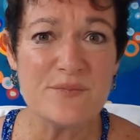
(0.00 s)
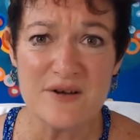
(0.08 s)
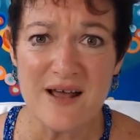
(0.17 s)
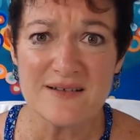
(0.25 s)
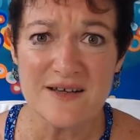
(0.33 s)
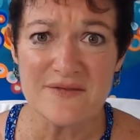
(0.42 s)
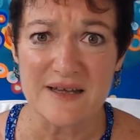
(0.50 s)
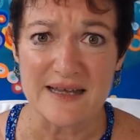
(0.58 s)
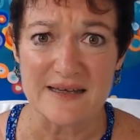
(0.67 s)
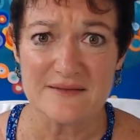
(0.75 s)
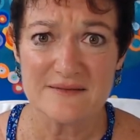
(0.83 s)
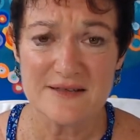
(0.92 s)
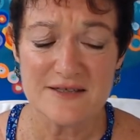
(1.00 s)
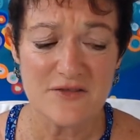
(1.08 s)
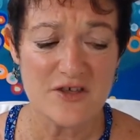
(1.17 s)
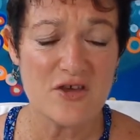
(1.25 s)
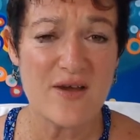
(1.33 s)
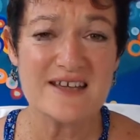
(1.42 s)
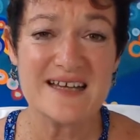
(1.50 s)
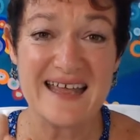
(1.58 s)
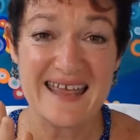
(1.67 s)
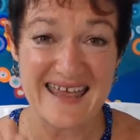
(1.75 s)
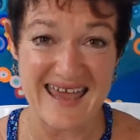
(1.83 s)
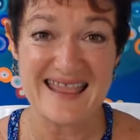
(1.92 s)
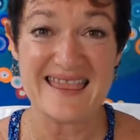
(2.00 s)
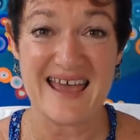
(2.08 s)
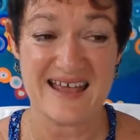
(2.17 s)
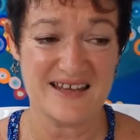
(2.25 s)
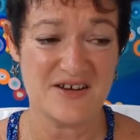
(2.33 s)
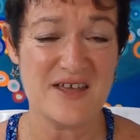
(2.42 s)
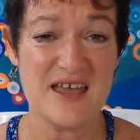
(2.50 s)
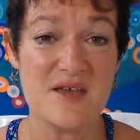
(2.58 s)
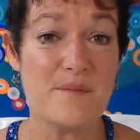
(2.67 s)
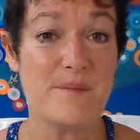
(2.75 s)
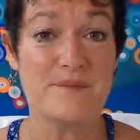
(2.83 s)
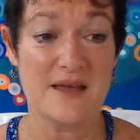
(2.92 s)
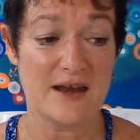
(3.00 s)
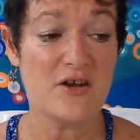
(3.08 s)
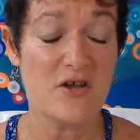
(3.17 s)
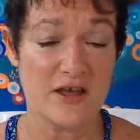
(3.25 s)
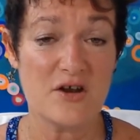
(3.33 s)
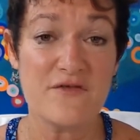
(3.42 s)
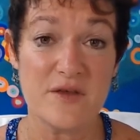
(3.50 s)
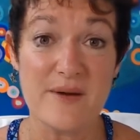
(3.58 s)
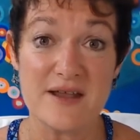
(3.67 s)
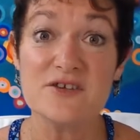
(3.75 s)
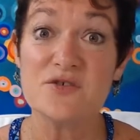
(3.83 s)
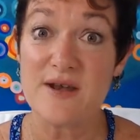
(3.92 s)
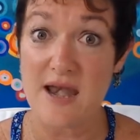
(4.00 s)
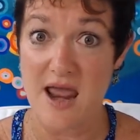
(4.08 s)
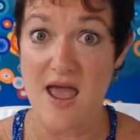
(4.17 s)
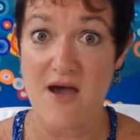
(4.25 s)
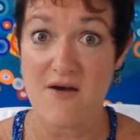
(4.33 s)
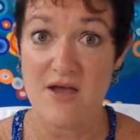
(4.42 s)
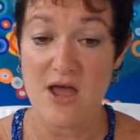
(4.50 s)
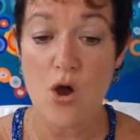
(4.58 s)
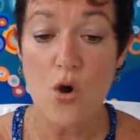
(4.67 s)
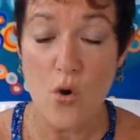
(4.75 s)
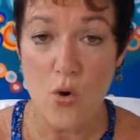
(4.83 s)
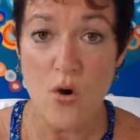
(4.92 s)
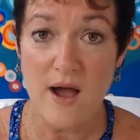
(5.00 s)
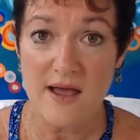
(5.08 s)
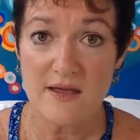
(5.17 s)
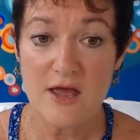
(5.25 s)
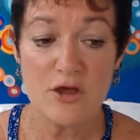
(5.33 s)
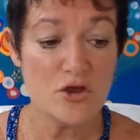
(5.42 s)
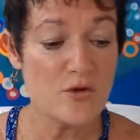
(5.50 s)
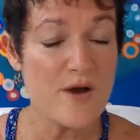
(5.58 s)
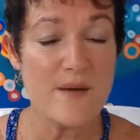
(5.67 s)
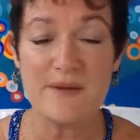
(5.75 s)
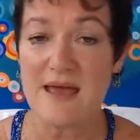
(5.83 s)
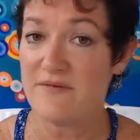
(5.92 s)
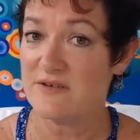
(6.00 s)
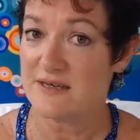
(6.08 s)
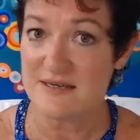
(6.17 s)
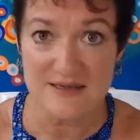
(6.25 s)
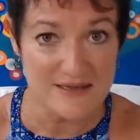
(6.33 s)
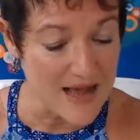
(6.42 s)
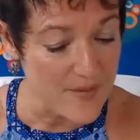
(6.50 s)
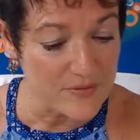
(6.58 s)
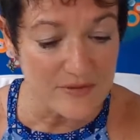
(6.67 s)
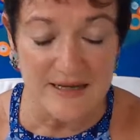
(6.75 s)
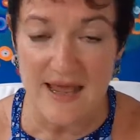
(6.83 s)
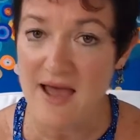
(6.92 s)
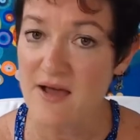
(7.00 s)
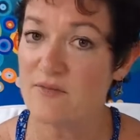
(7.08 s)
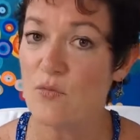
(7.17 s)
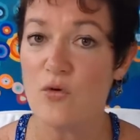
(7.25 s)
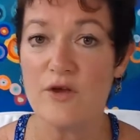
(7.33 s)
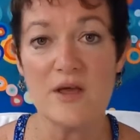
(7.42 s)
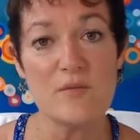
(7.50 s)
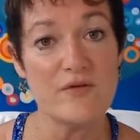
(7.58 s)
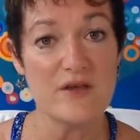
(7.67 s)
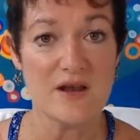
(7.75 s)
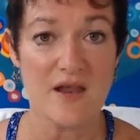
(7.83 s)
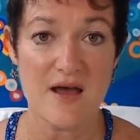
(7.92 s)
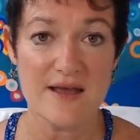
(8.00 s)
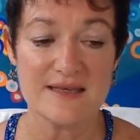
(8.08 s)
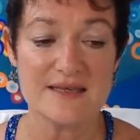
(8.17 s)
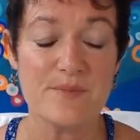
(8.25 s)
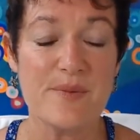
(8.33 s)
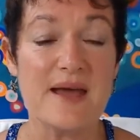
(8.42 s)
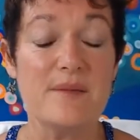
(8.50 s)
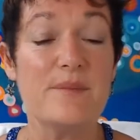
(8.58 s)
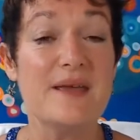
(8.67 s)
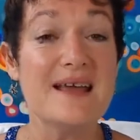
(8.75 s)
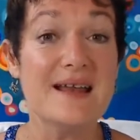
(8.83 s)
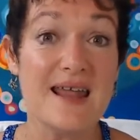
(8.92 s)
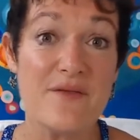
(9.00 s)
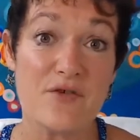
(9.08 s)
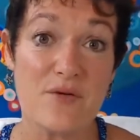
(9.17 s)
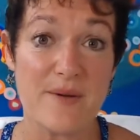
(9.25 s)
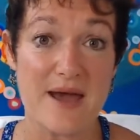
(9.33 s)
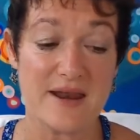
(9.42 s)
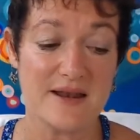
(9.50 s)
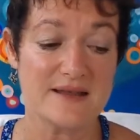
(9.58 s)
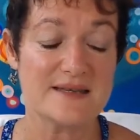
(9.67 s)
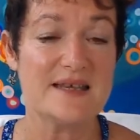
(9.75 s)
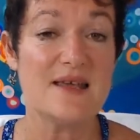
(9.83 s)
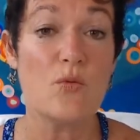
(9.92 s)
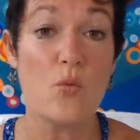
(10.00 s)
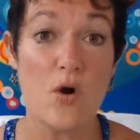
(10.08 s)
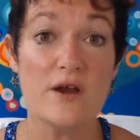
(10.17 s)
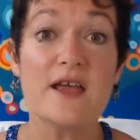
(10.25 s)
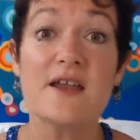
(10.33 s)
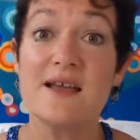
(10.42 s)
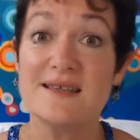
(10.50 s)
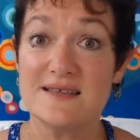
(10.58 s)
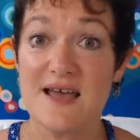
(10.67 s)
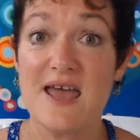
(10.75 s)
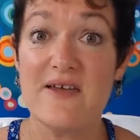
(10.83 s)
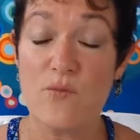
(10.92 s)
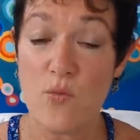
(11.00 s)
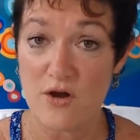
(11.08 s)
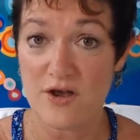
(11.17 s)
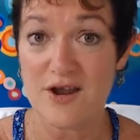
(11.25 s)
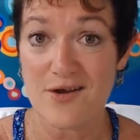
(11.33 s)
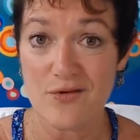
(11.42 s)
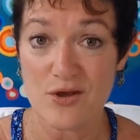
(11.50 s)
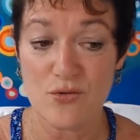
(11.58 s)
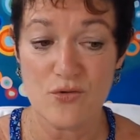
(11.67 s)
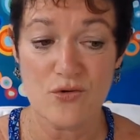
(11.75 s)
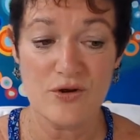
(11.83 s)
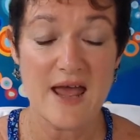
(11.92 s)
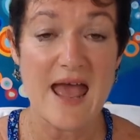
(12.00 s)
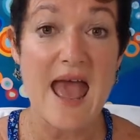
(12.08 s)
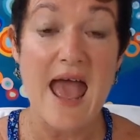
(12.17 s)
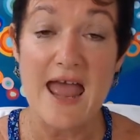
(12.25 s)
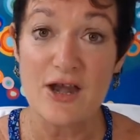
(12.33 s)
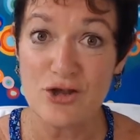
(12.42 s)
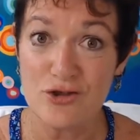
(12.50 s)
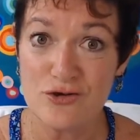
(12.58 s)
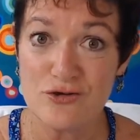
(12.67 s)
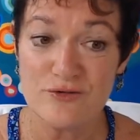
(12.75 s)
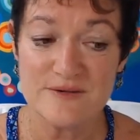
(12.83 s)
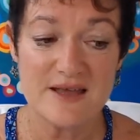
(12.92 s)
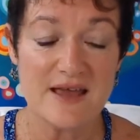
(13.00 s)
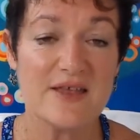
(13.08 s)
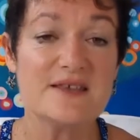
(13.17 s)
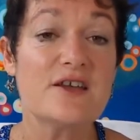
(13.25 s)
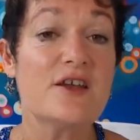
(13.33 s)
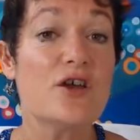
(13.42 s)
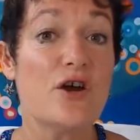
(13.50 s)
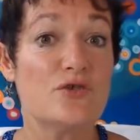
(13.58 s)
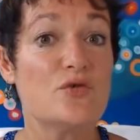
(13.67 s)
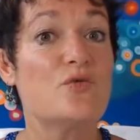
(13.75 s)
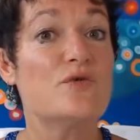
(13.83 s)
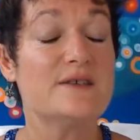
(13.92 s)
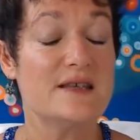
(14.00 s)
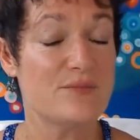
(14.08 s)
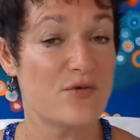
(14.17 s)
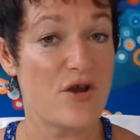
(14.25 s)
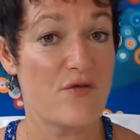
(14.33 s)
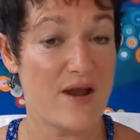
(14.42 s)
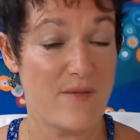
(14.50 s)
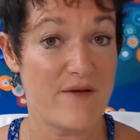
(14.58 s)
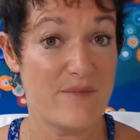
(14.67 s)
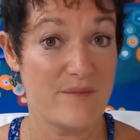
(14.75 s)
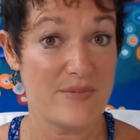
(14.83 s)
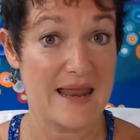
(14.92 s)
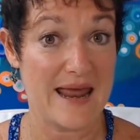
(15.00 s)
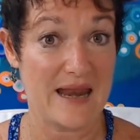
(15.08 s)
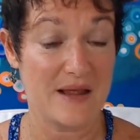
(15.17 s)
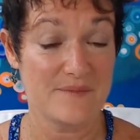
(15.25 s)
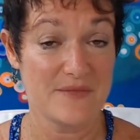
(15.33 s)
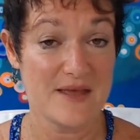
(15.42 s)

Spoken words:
productively so that you actually get that, get off your butt and do it now. Or you might be having to double down working with your clients, but be clever about it and see what can I save, what can I record and use that's going to go towards this program I've been planning.